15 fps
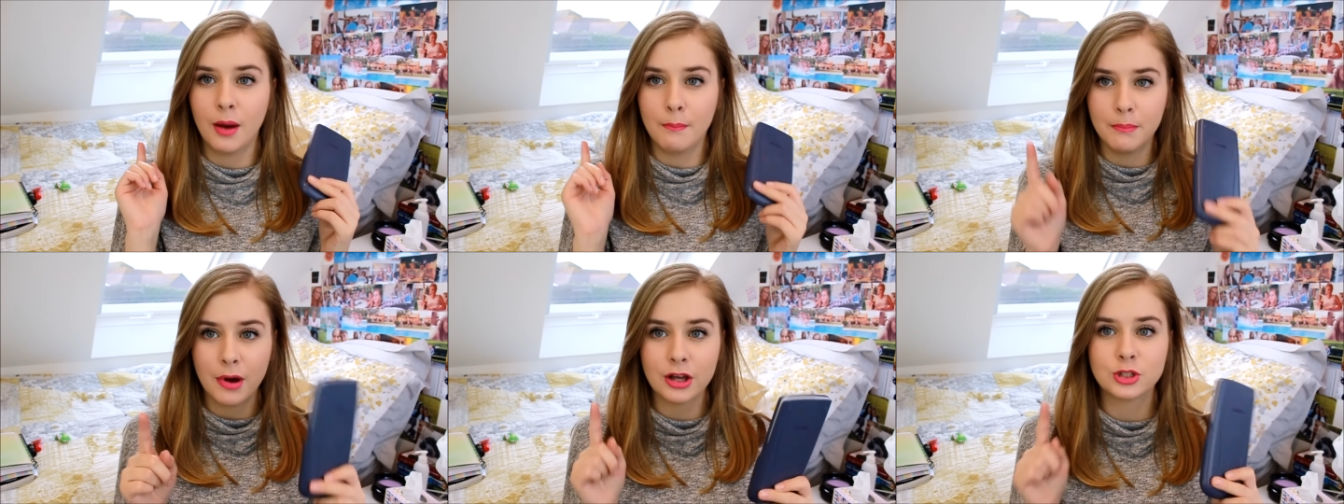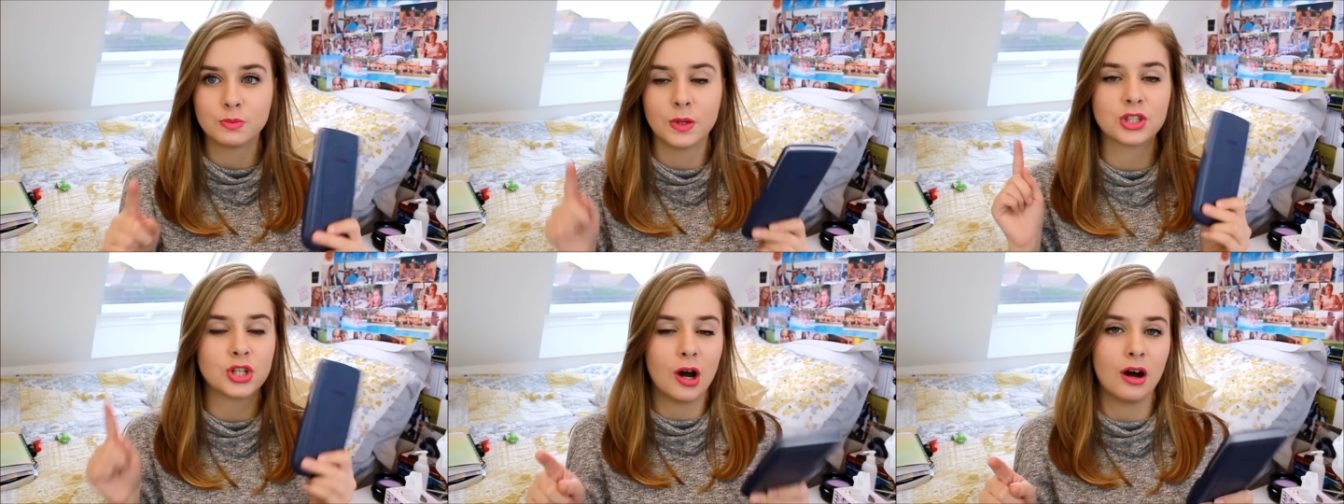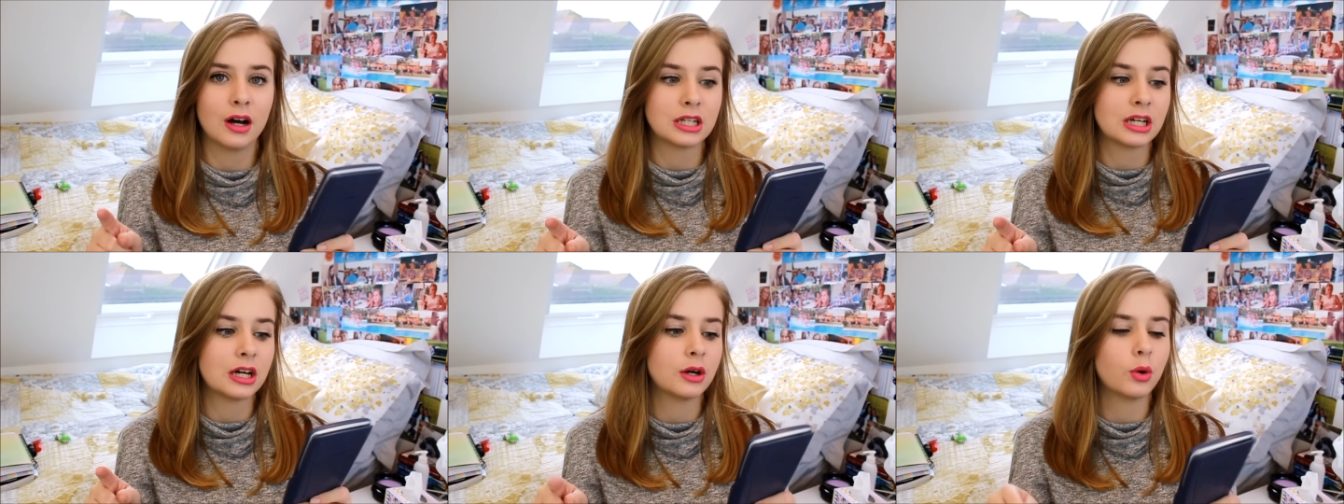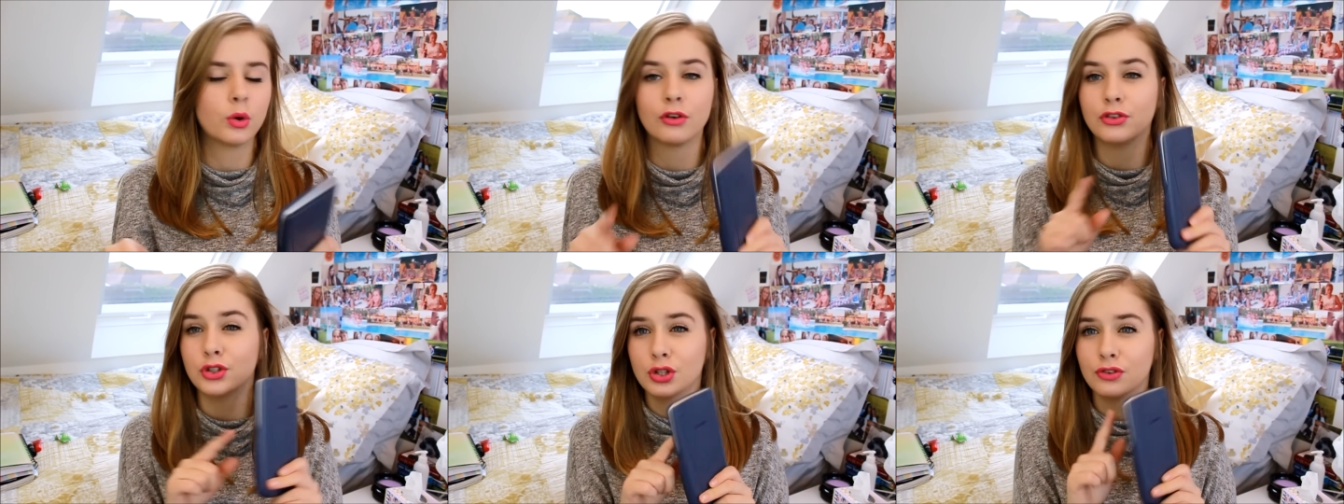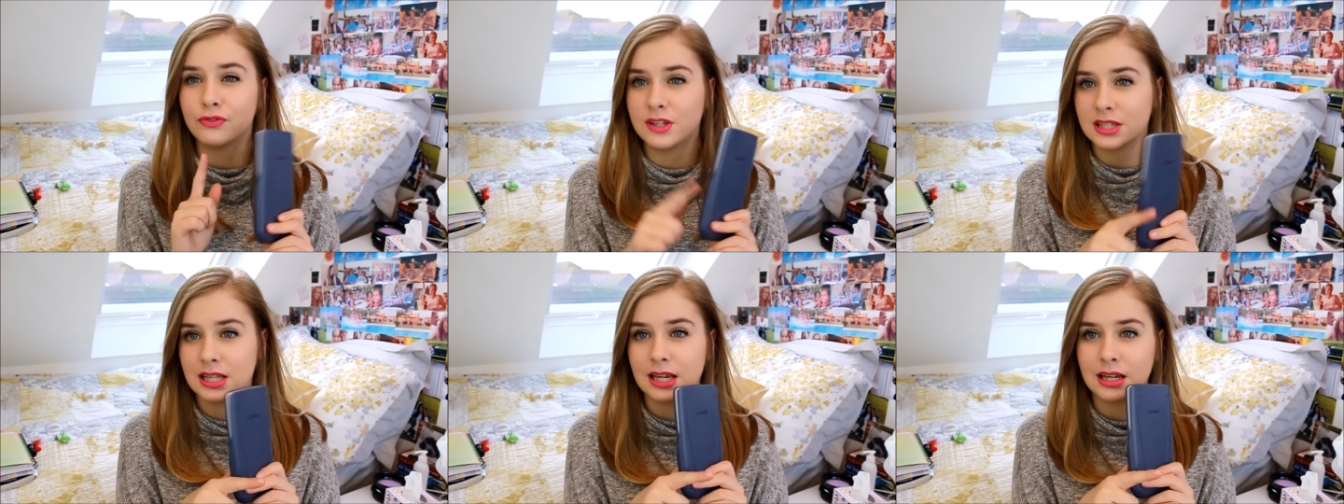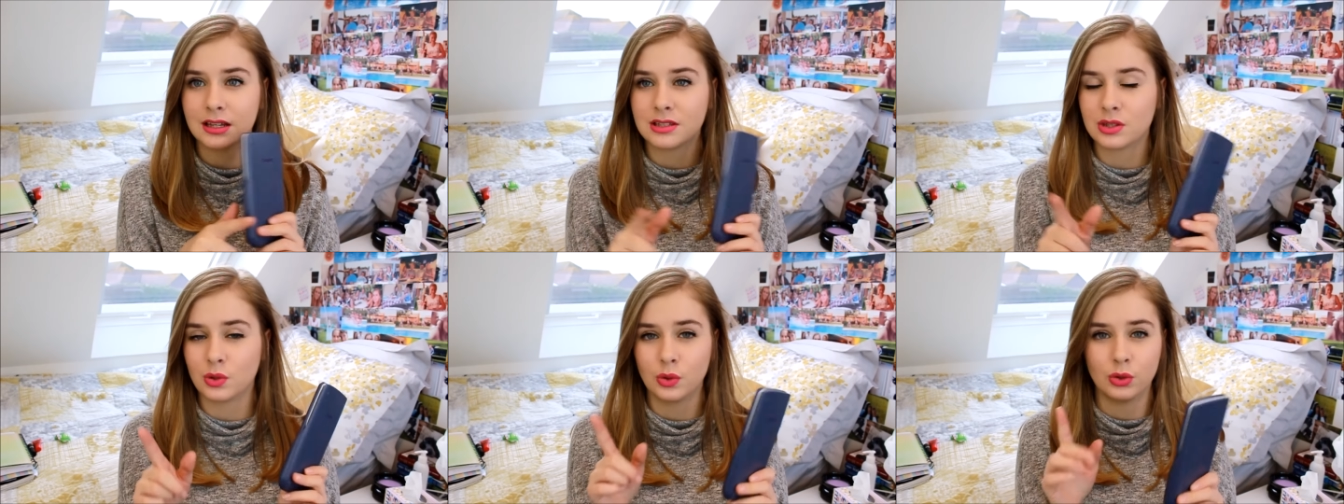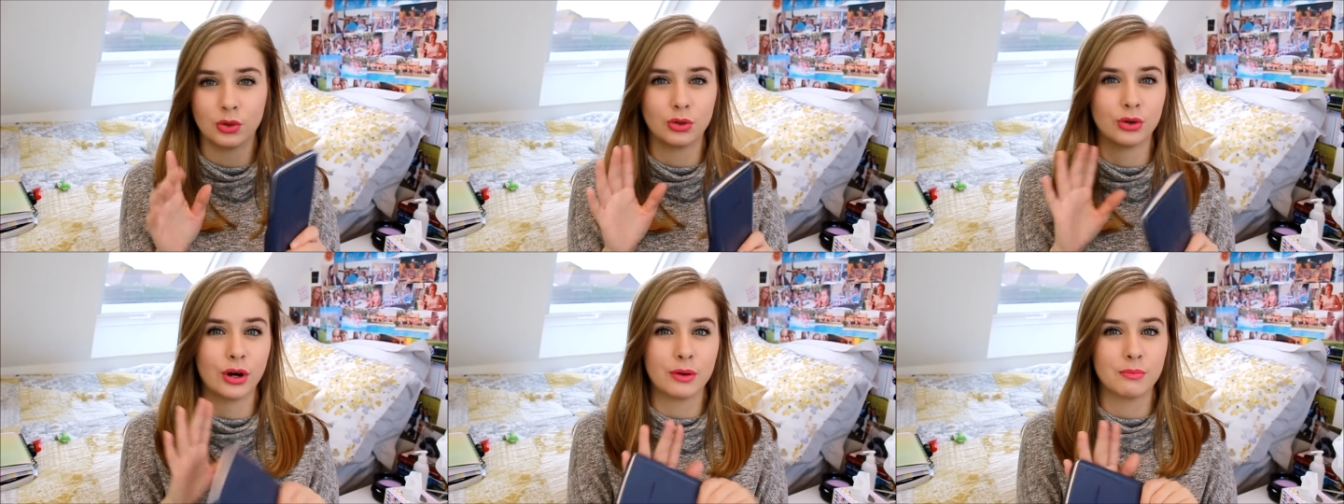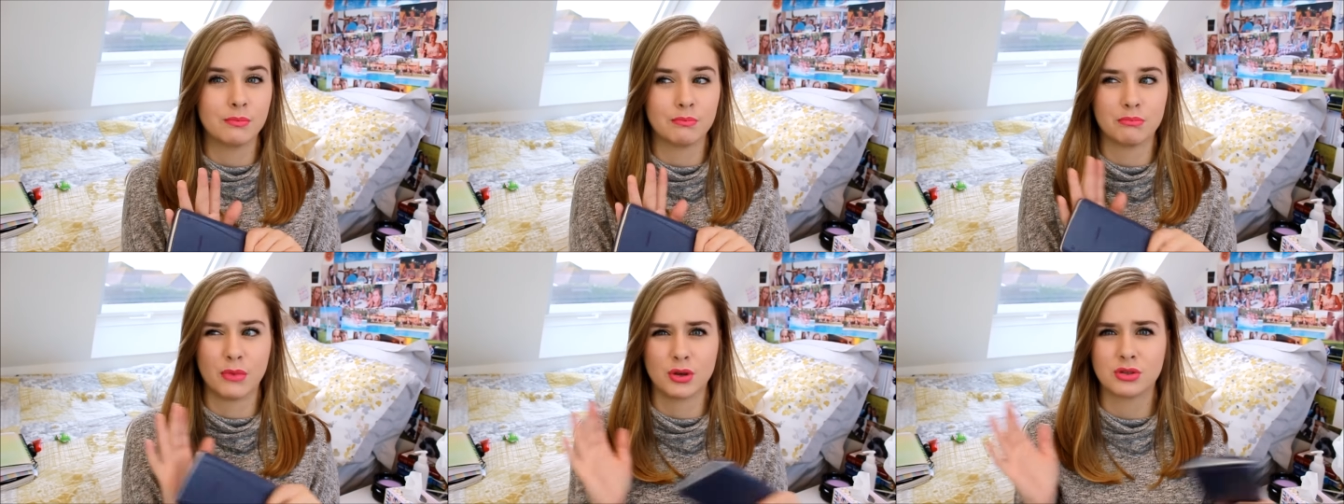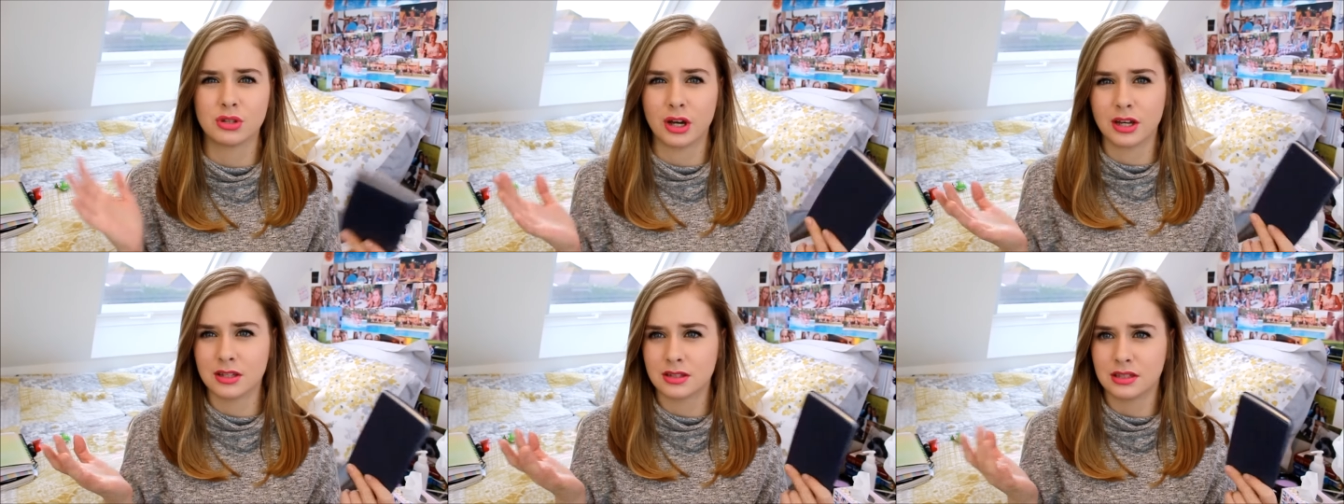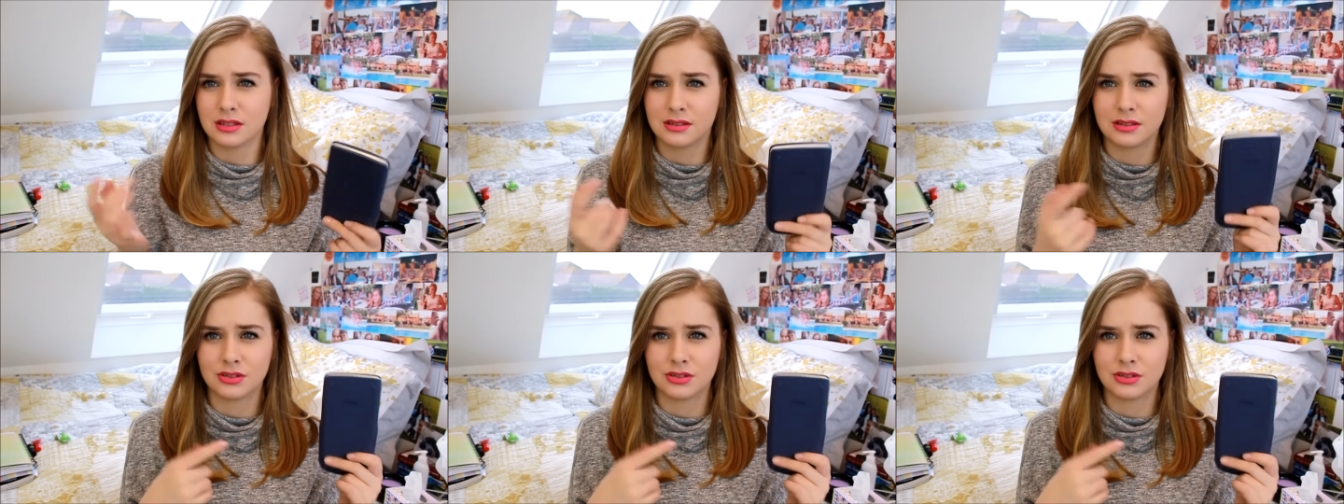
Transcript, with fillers: much, much harder, or if you do physics or most sciences,